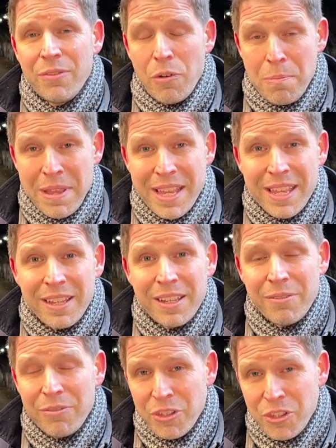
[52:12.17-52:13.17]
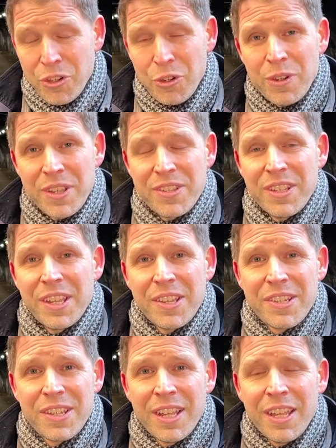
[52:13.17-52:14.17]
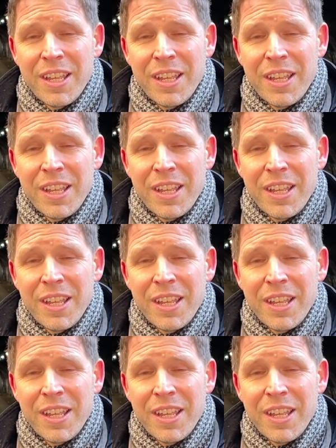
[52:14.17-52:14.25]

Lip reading: for me, for you, is this.